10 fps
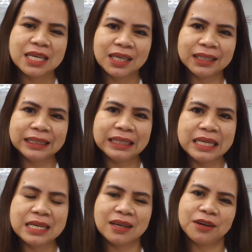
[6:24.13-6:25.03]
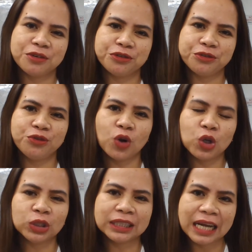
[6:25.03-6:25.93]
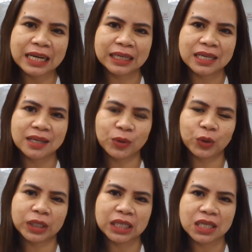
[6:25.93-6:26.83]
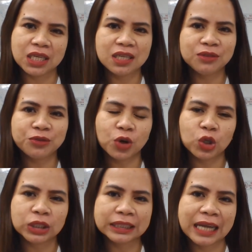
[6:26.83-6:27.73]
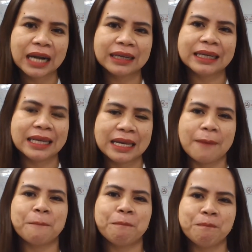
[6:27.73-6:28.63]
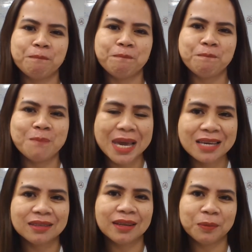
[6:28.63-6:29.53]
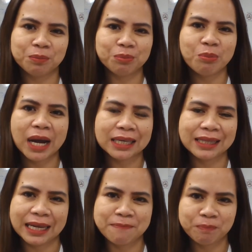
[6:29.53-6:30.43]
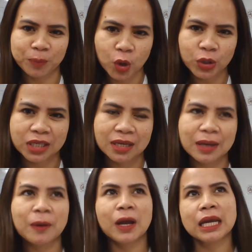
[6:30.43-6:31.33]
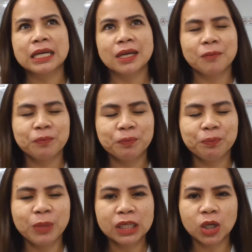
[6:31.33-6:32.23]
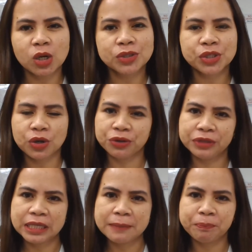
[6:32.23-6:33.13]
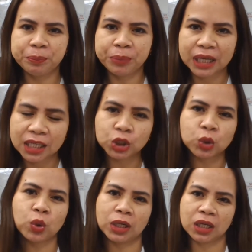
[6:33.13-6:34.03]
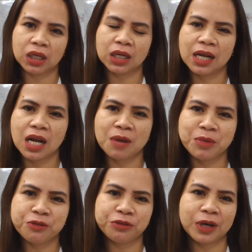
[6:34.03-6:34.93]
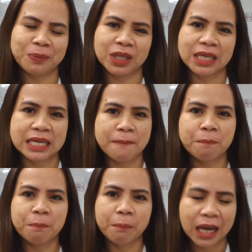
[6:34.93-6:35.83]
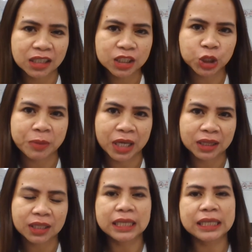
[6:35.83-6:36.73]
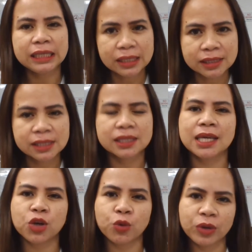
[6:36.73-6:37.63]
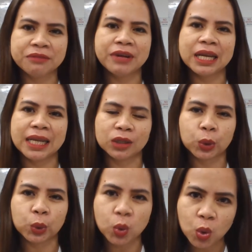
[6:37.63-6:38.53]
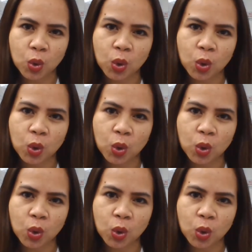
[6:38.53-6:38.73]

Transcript: hindi voluntary or involuntarily made by the employee because of the pressure coming from the management is equivalent to